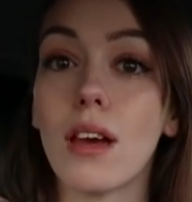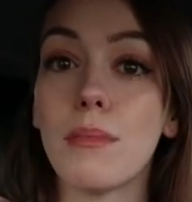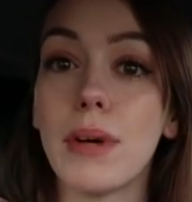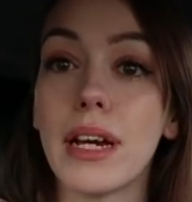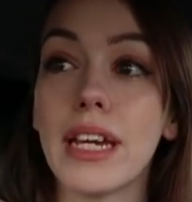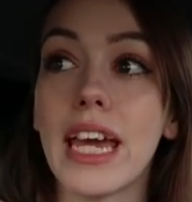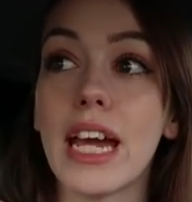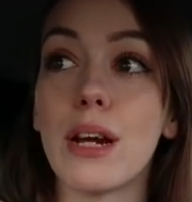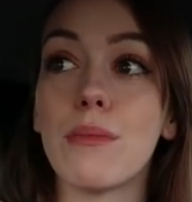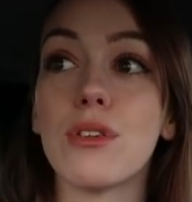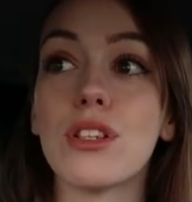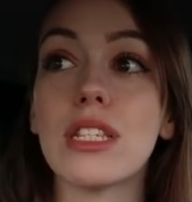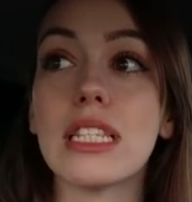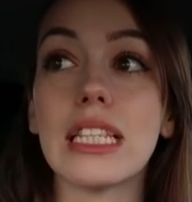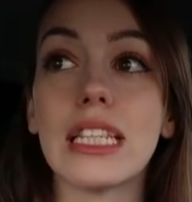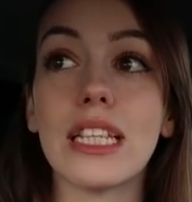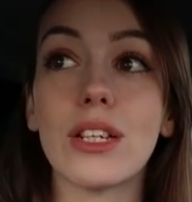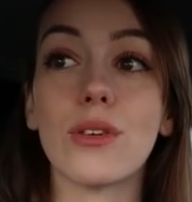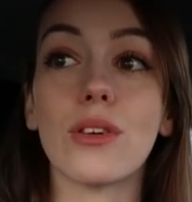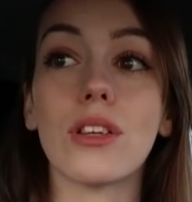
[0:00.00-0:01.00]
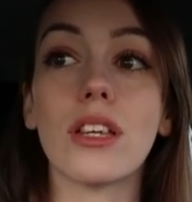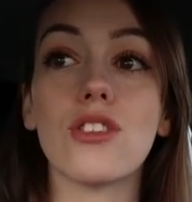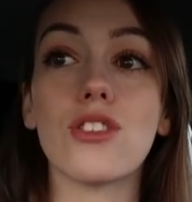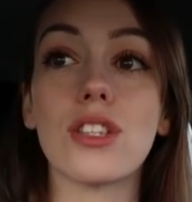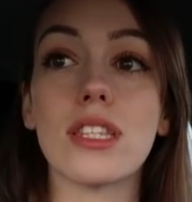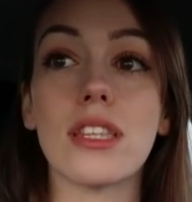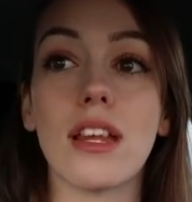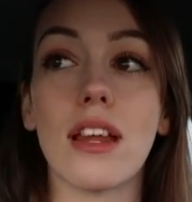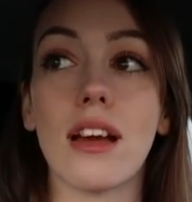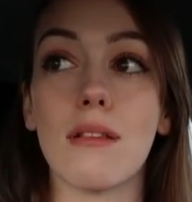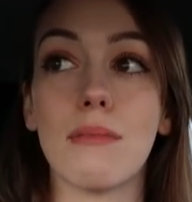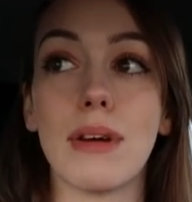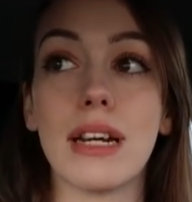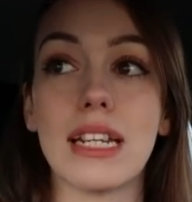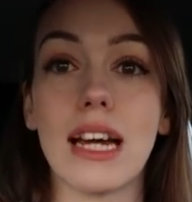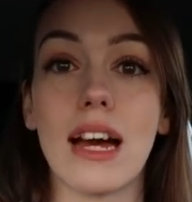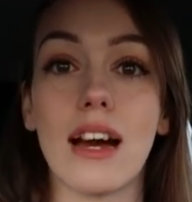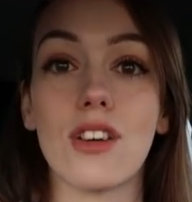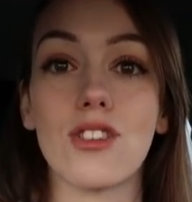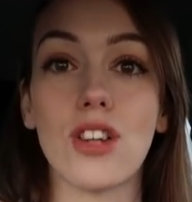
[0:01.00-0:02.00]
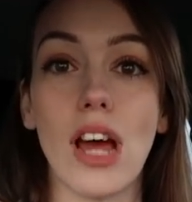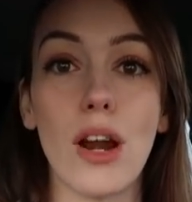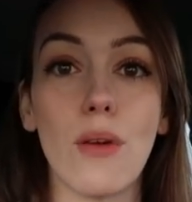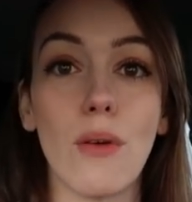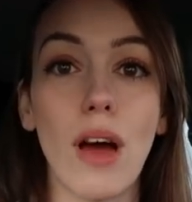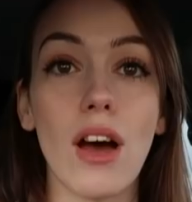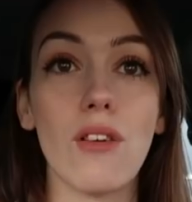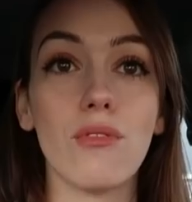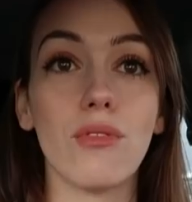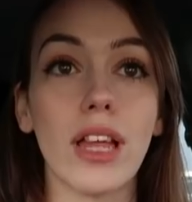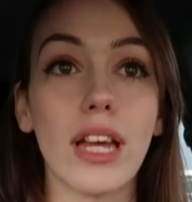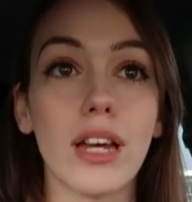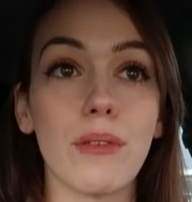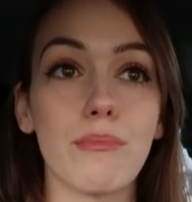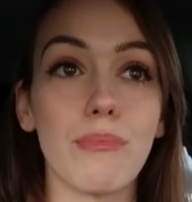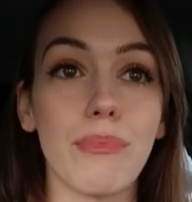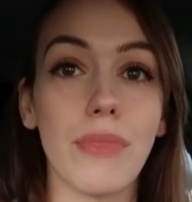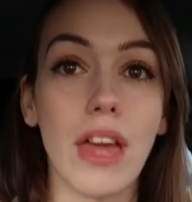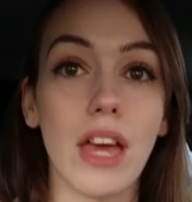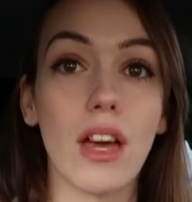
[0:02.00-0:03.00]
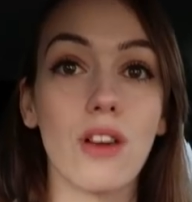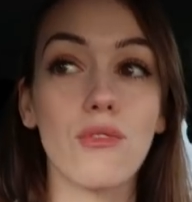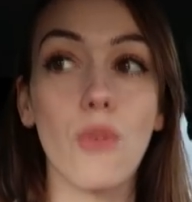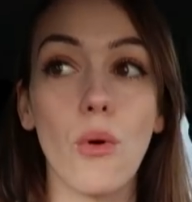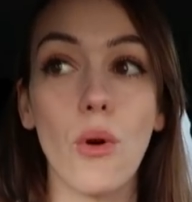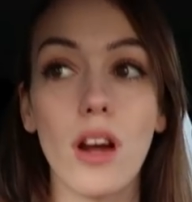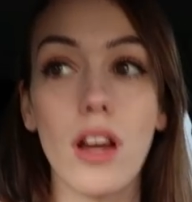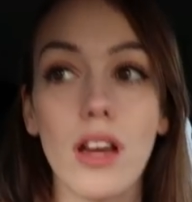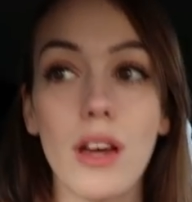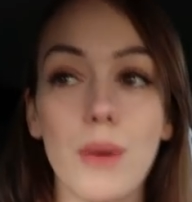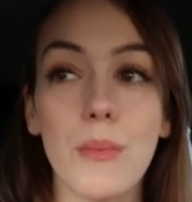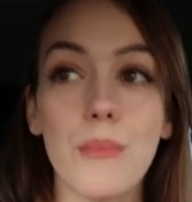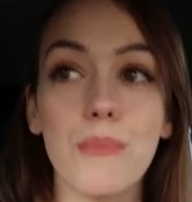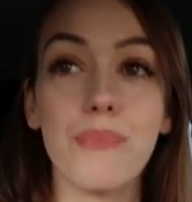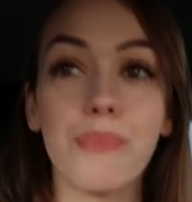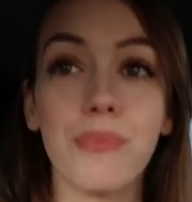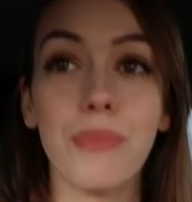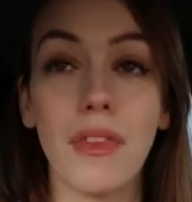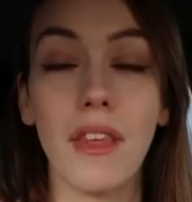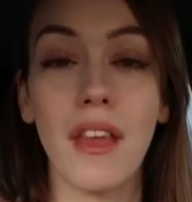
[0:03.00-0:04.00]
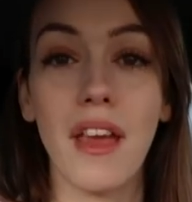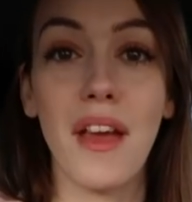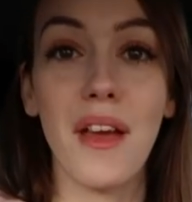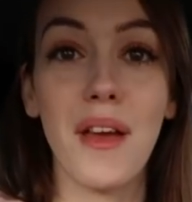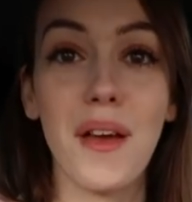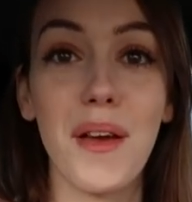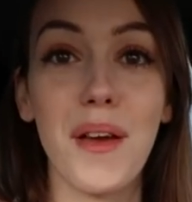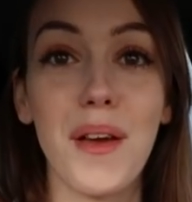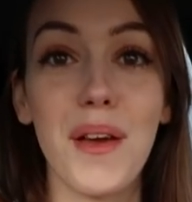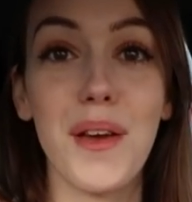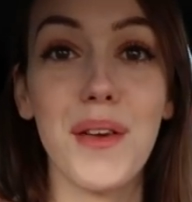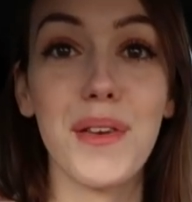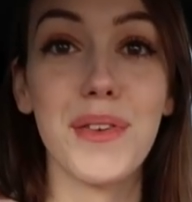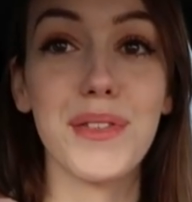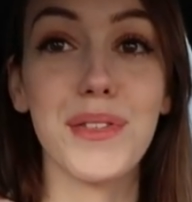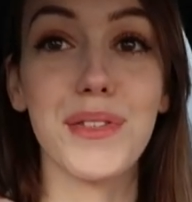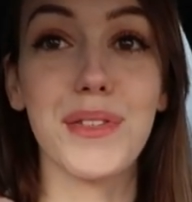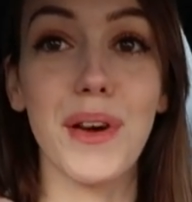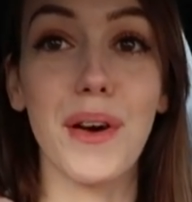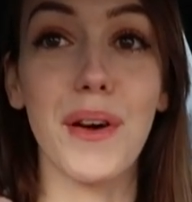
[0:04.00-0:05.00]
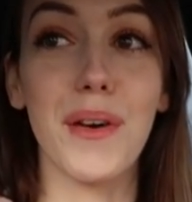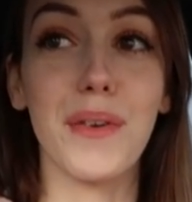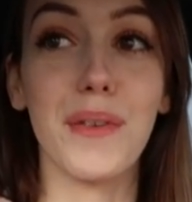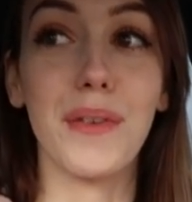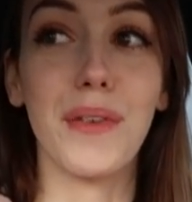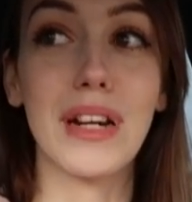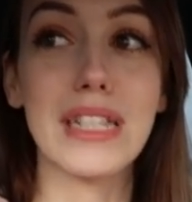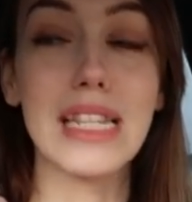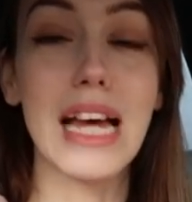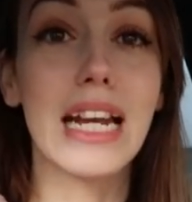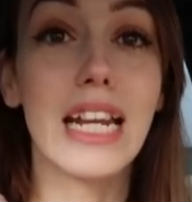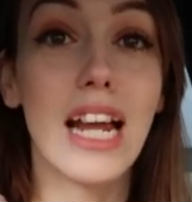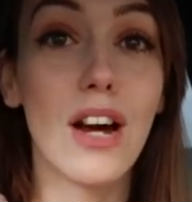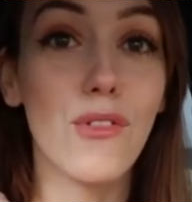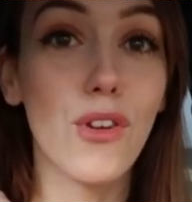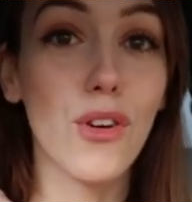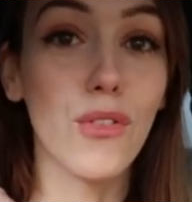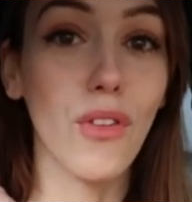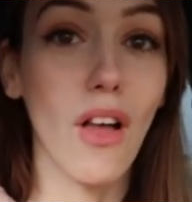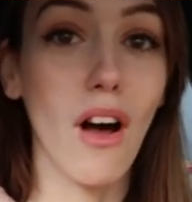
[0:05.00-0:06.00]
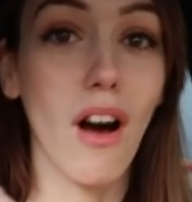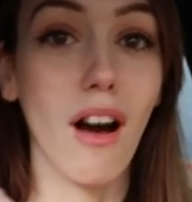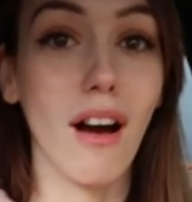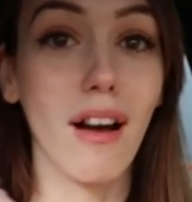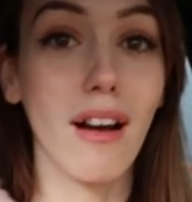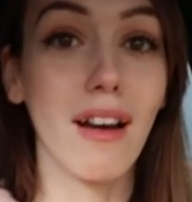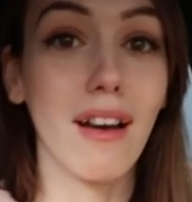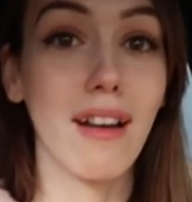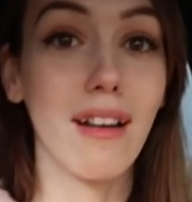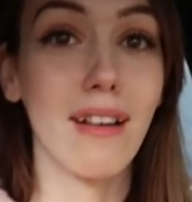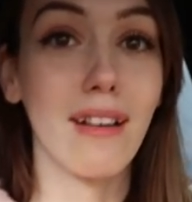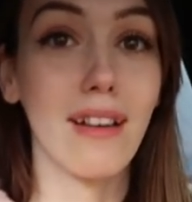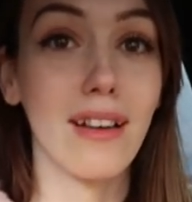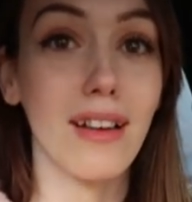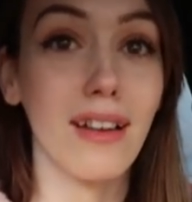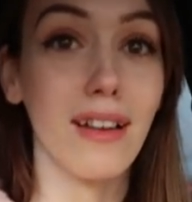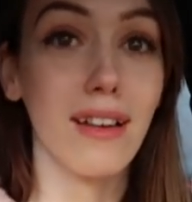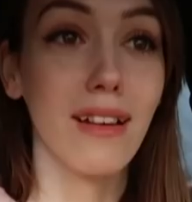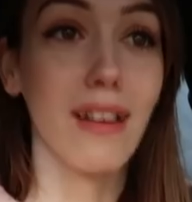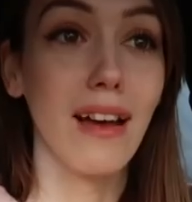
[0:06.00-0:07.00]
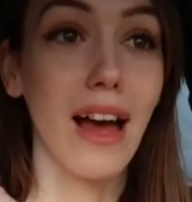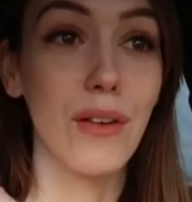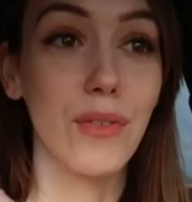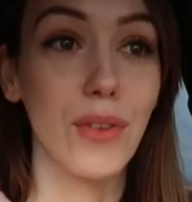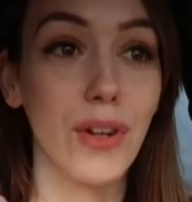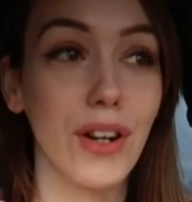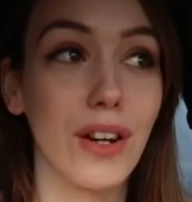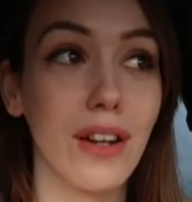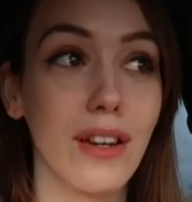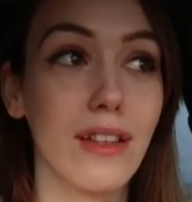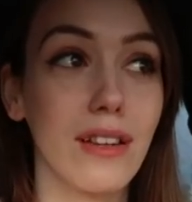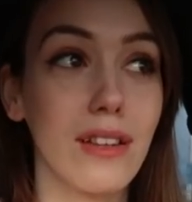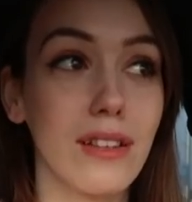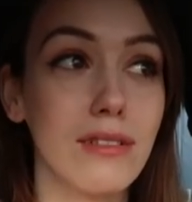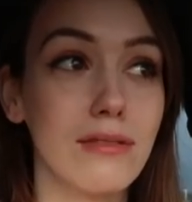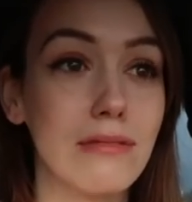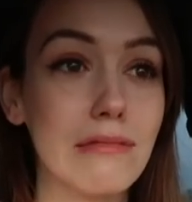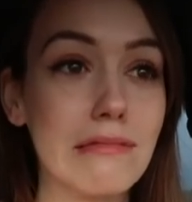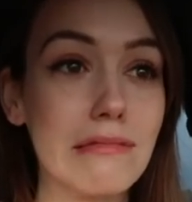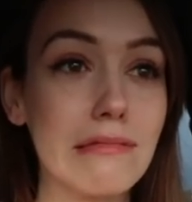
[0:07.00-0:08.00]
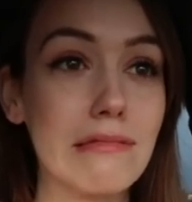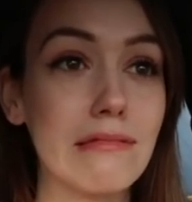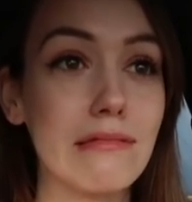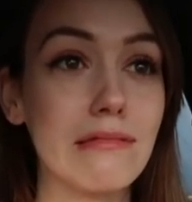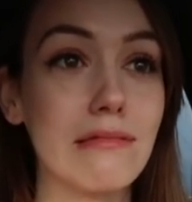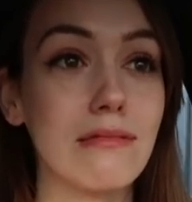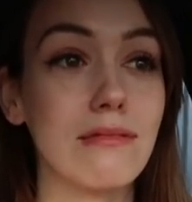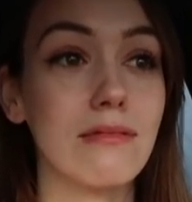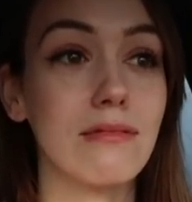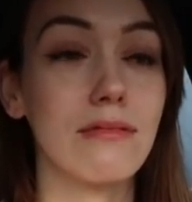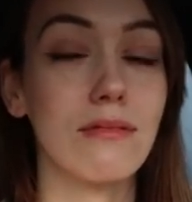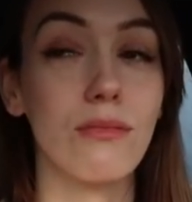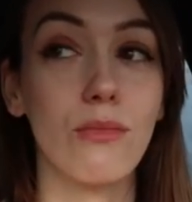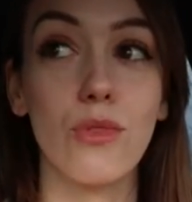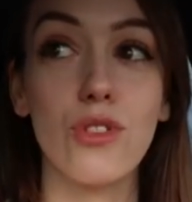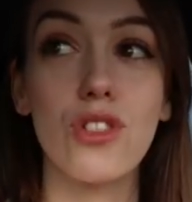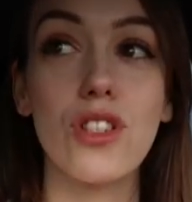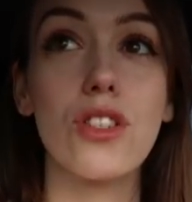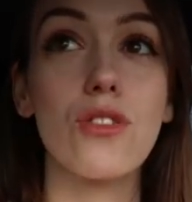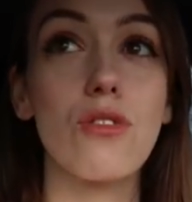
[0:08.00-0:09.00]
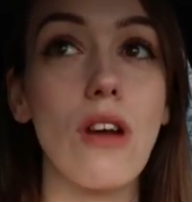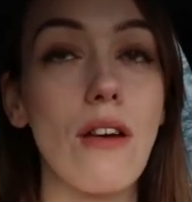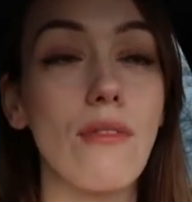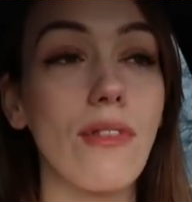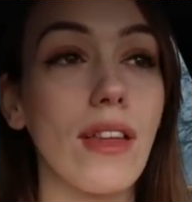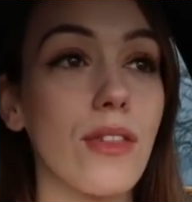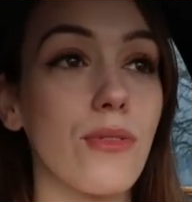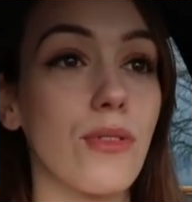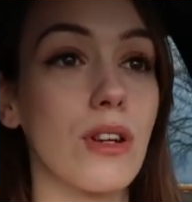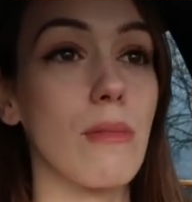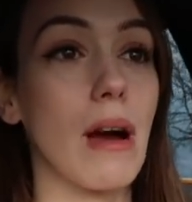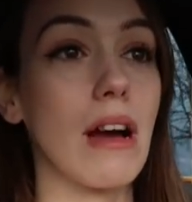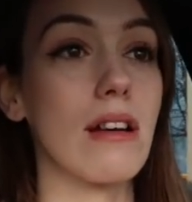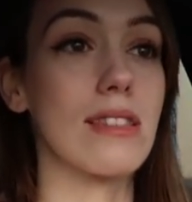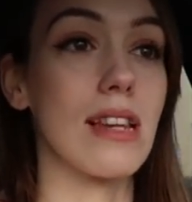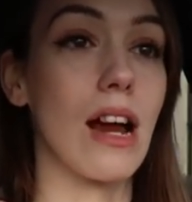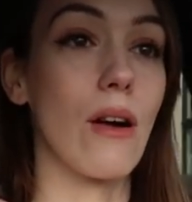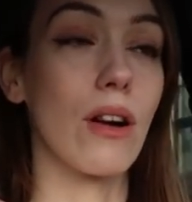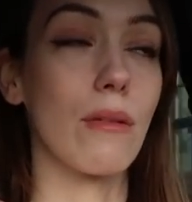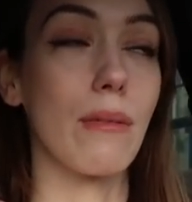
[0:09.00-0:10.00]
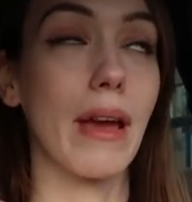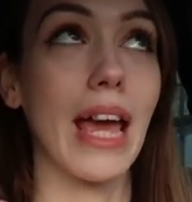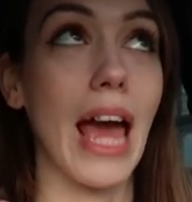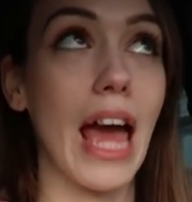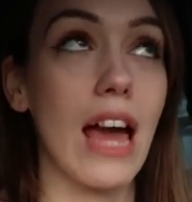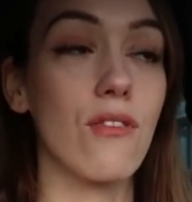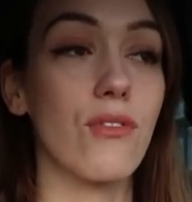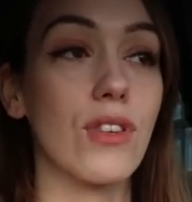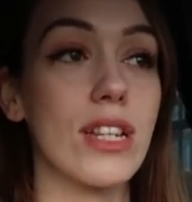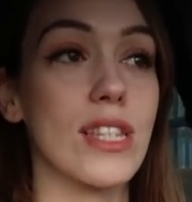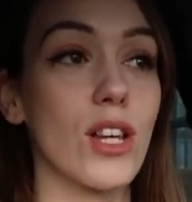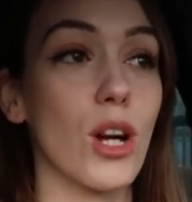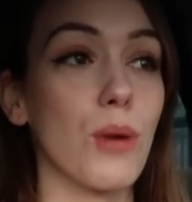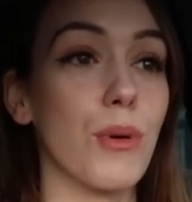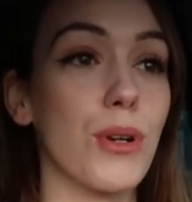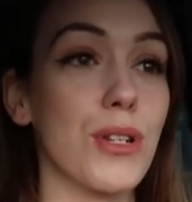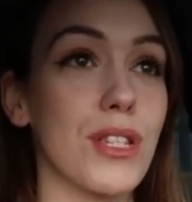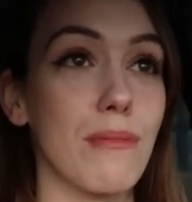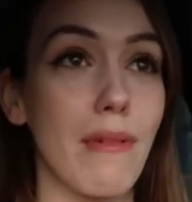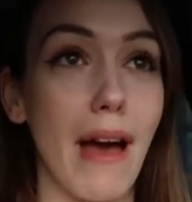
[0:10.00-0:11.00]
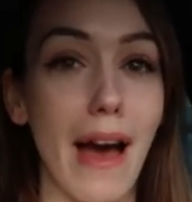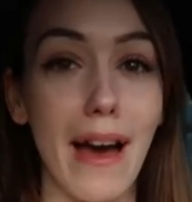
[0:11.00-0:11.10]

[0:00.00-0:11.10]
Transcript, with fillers: My camera's literally just sitting on my dash. I don't have like a thing for it. So, because I never vlog, ever. We'll just drive like three miles an hour and make every single person